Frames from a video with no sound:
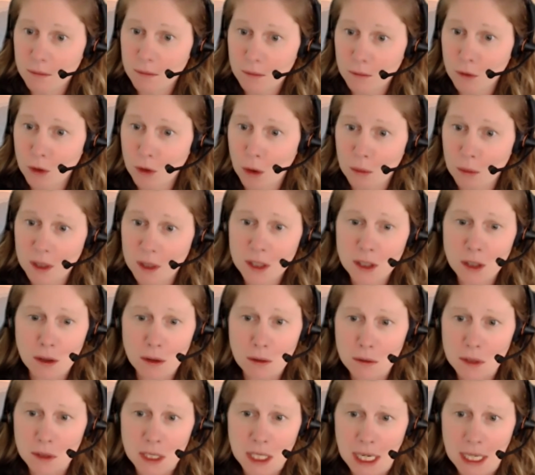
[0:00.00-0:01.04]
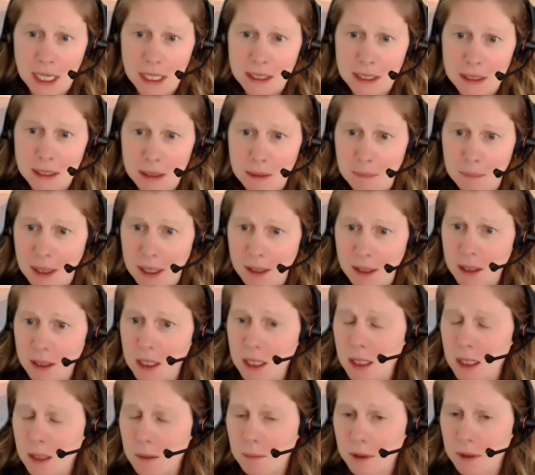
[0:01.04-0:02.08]
no one's enthusiastic about
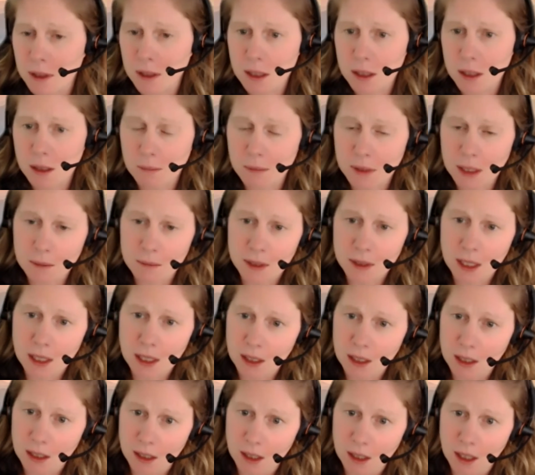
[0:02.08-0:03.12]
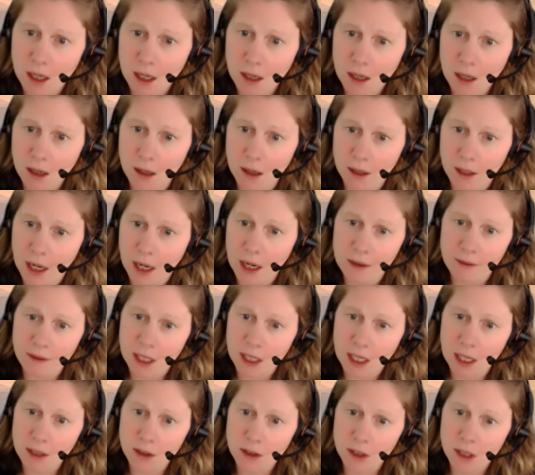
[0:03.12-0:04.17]
this, but sometimes taking an
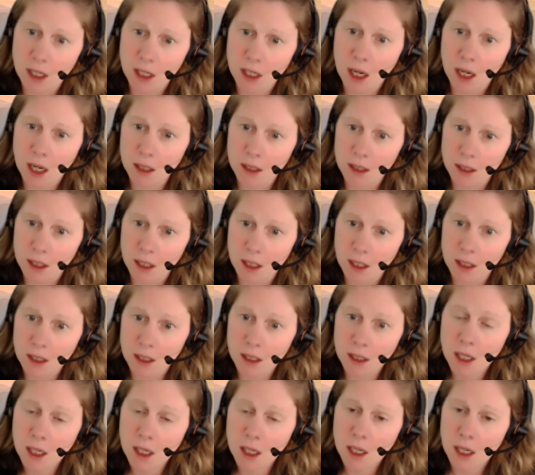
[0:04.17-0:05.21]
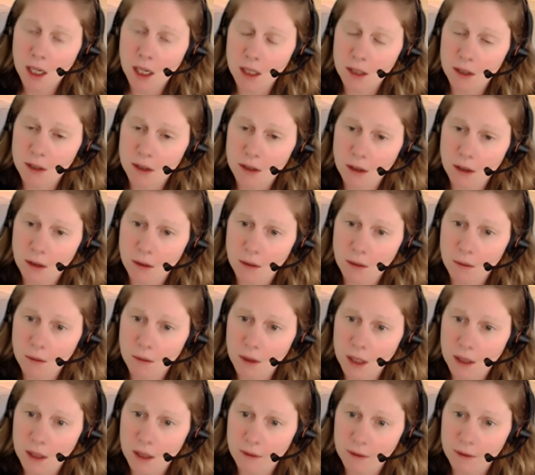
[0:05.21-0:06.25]
IVIG holiday. And so
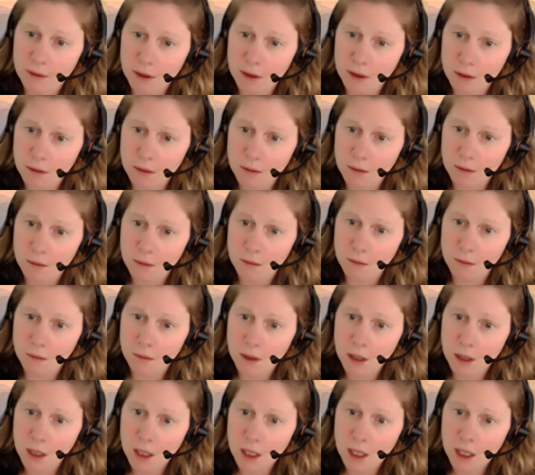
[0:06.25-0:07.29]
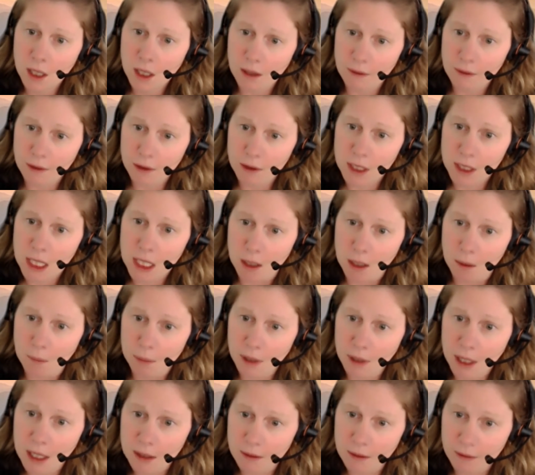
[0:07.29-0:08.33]
if you take a
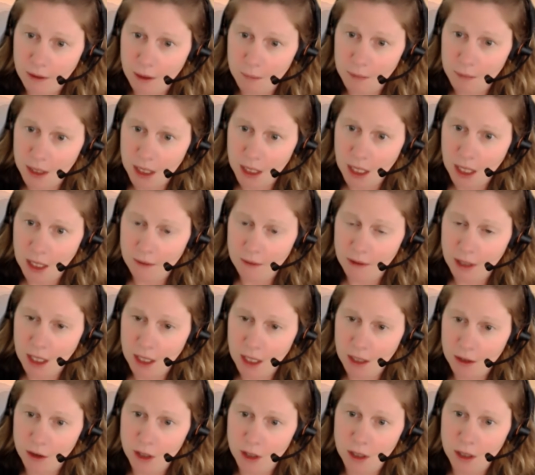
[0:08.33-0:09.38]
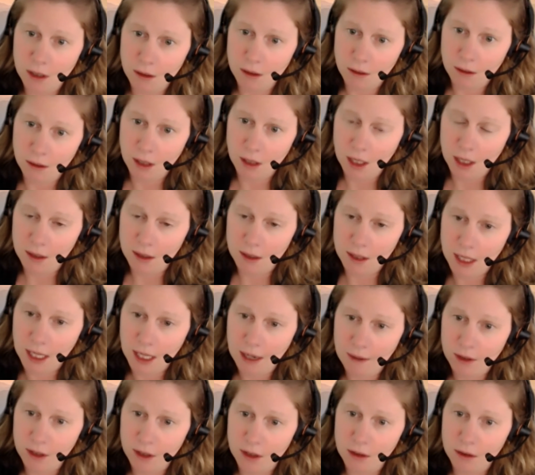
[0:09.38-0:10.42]
break from the IVIG and
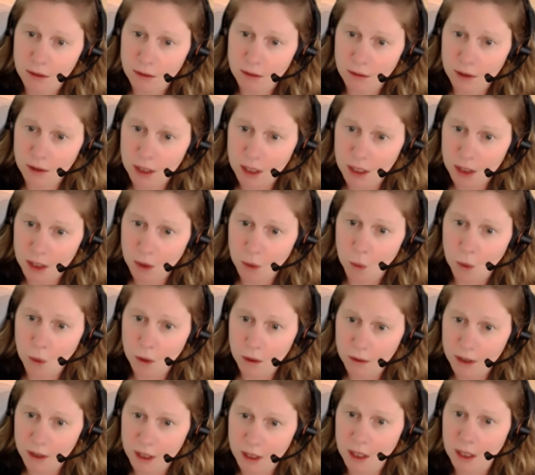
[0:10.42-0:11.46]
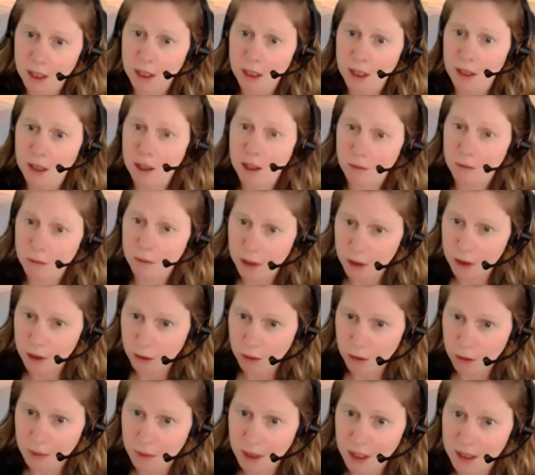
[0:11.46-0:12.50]
have a discrete worsening and then
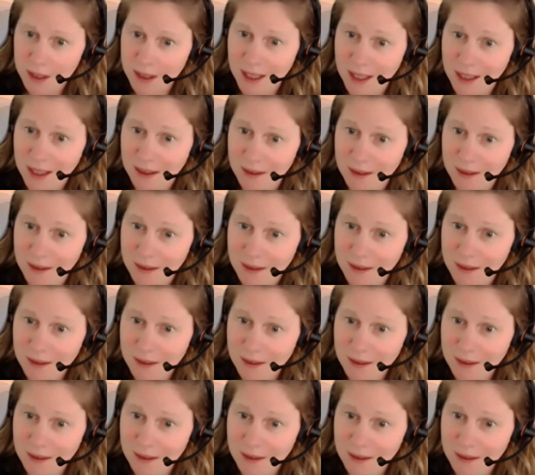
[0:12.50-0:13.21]
resume it, and